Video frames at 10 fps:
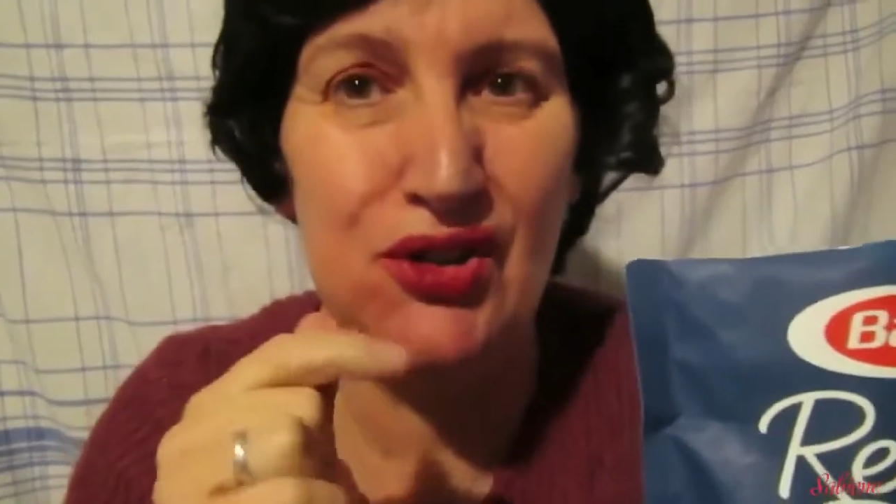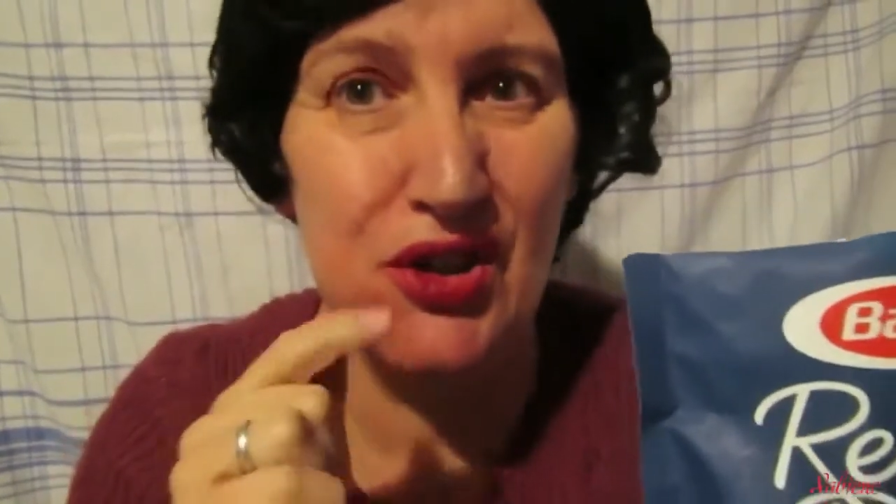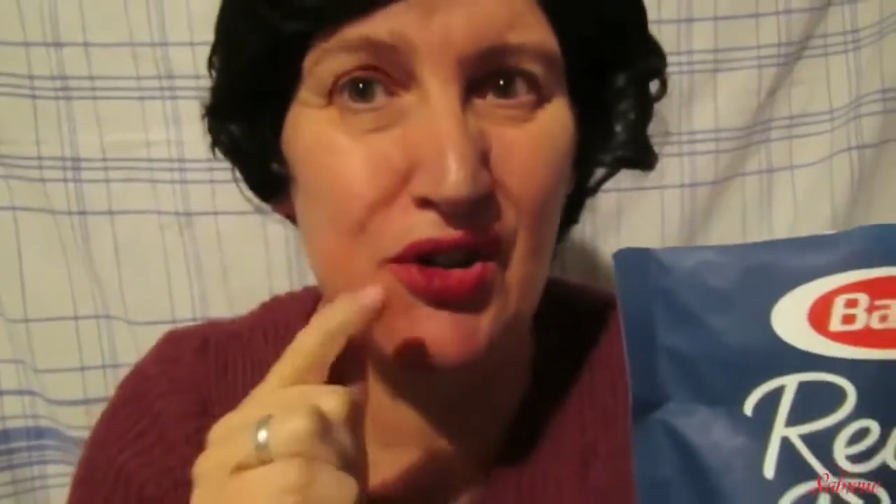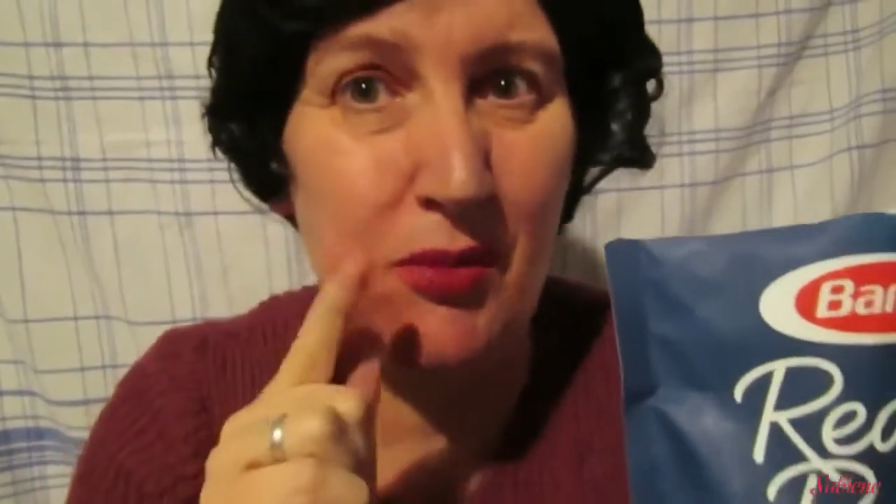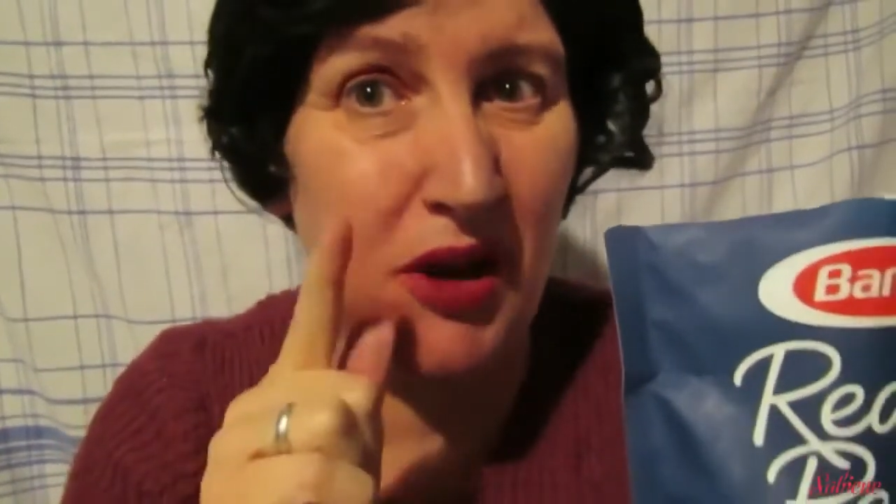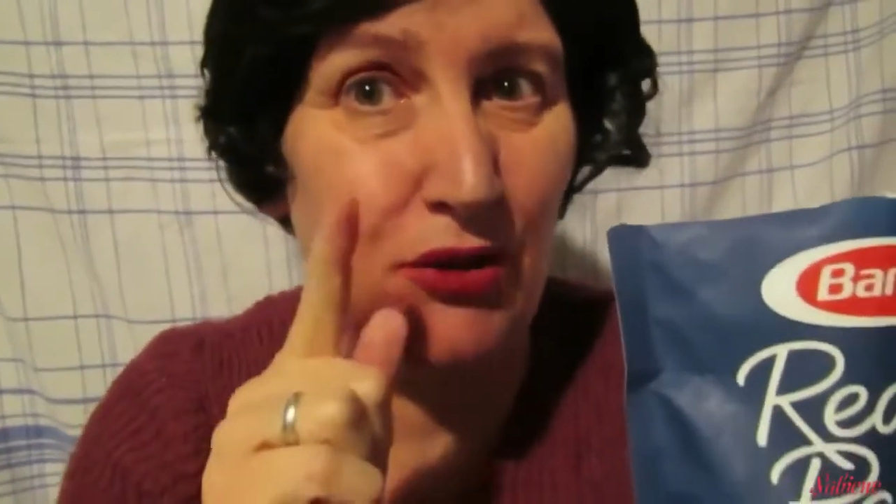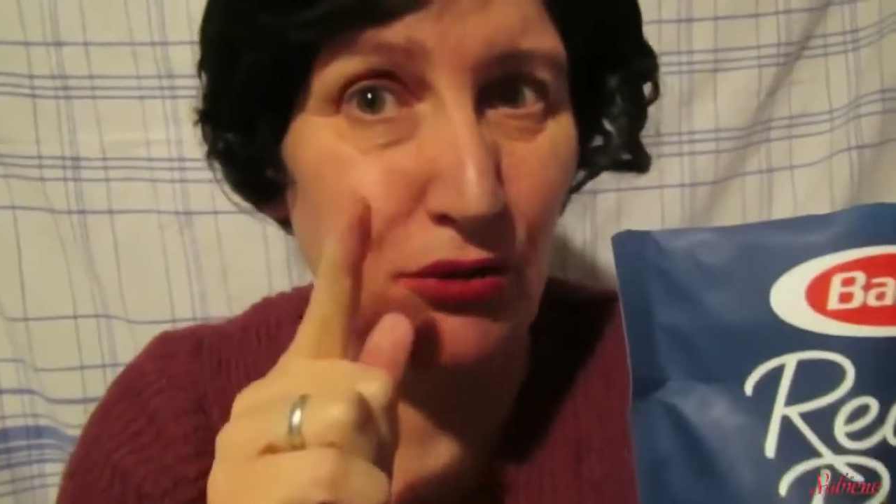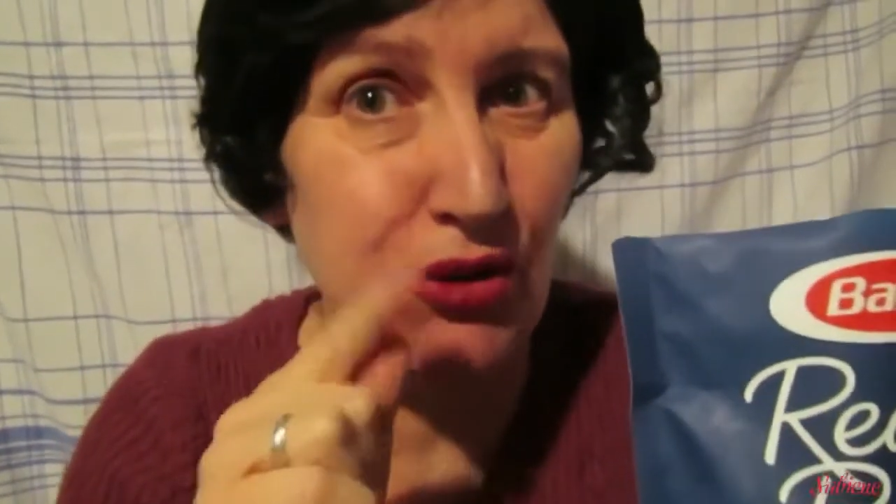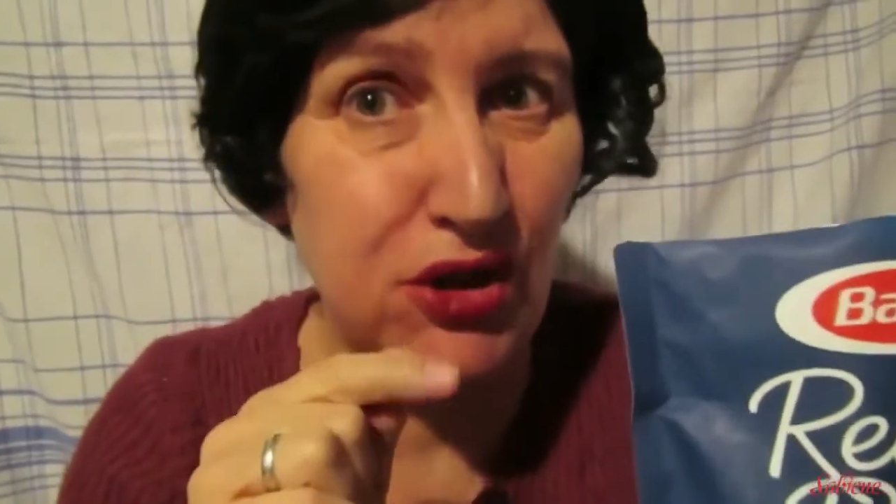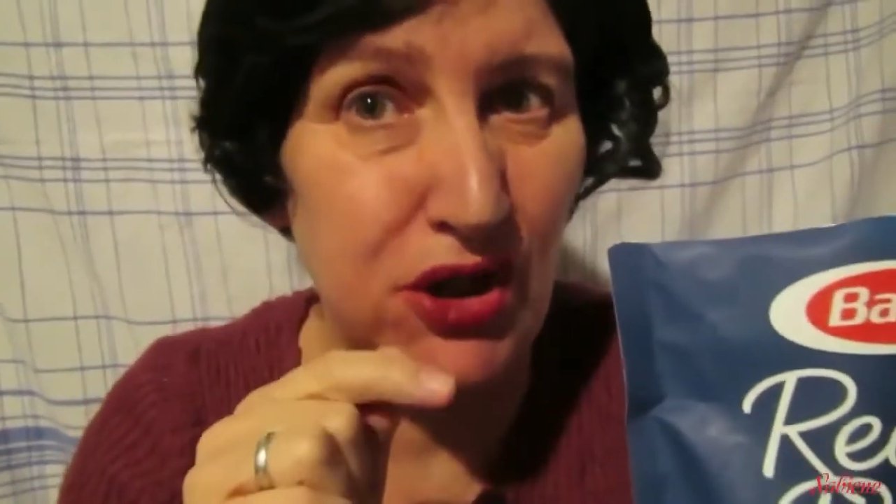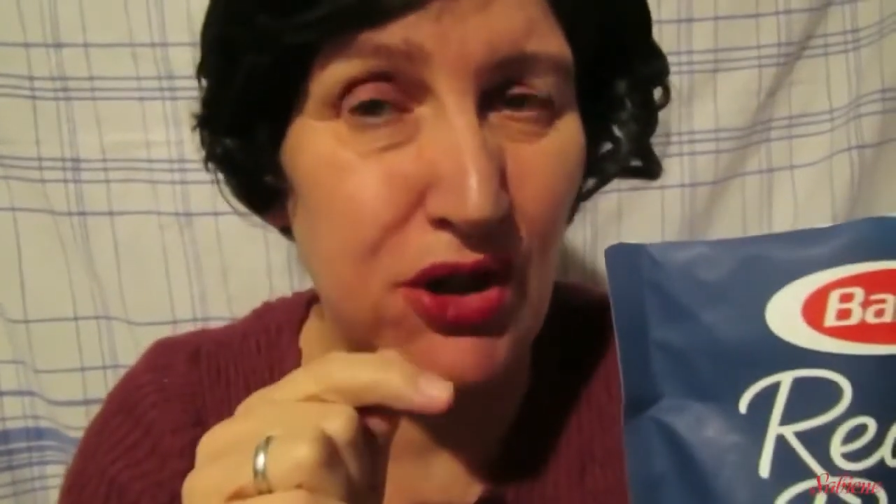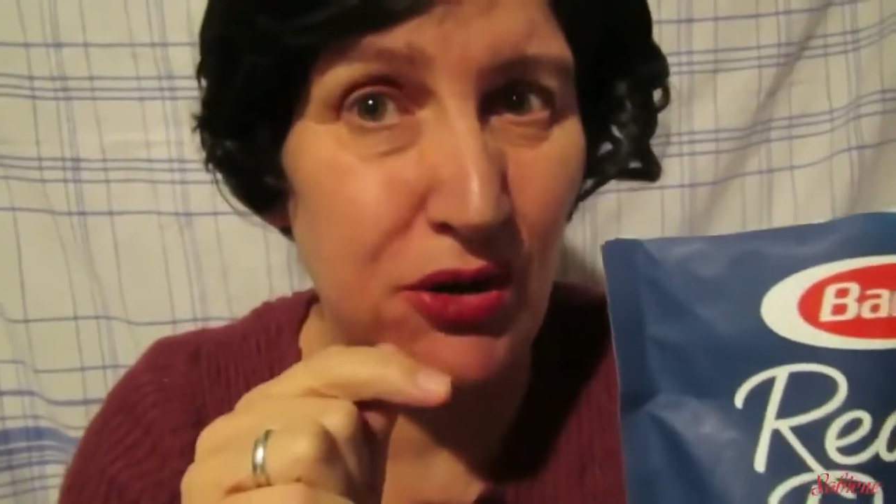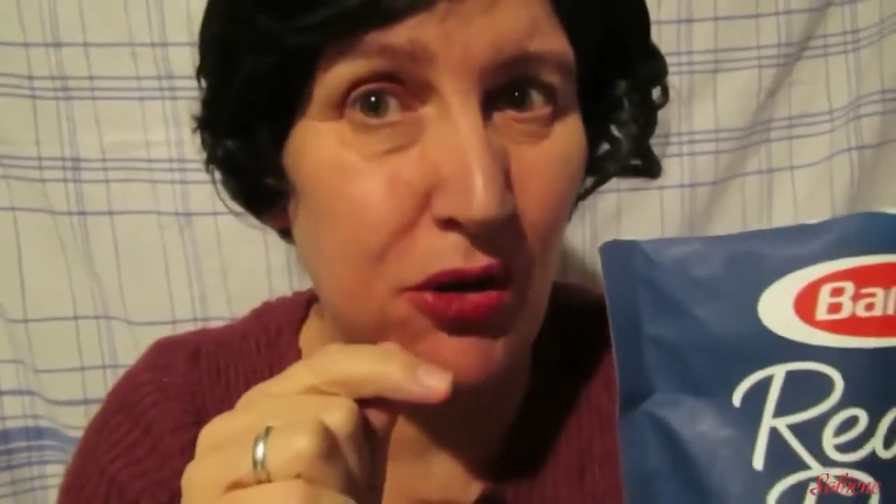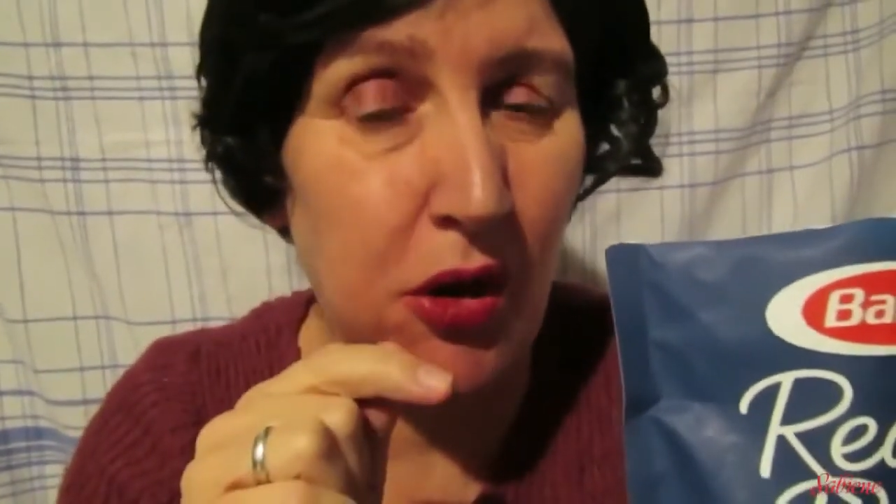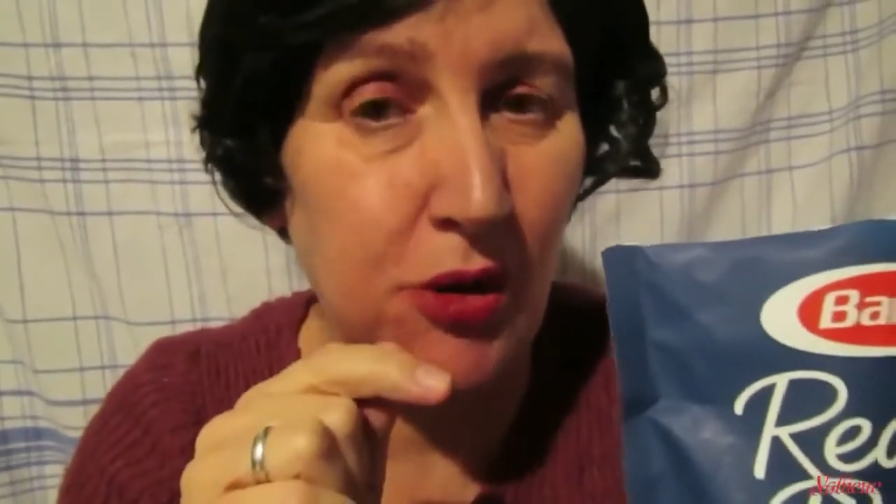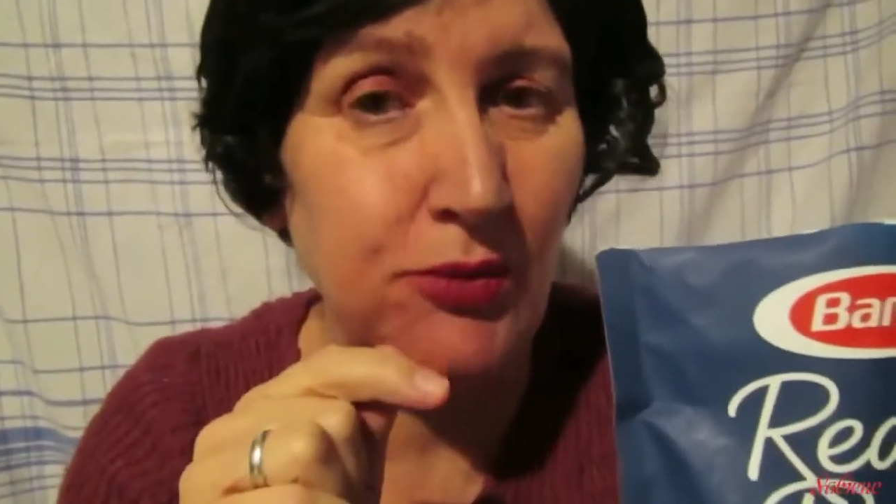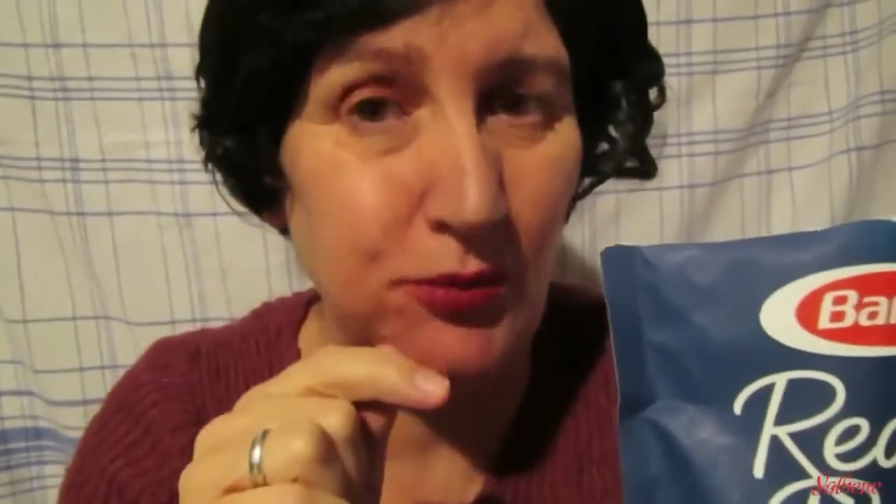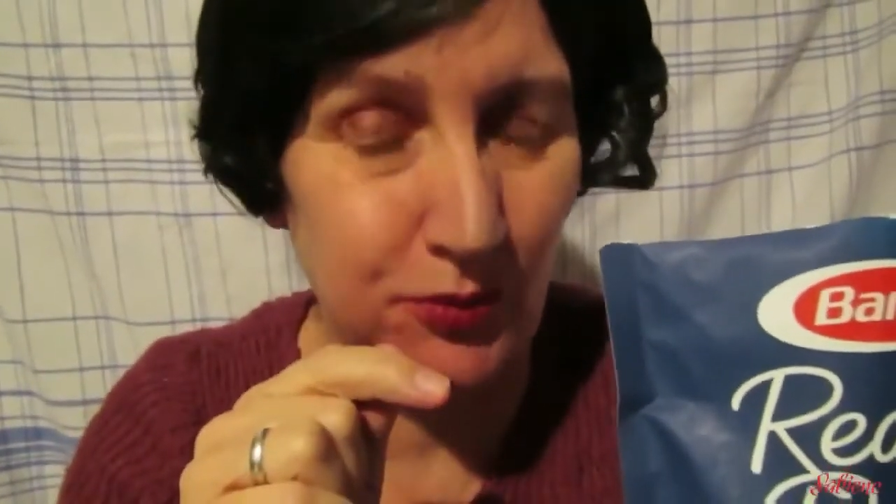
says about rotini, okay?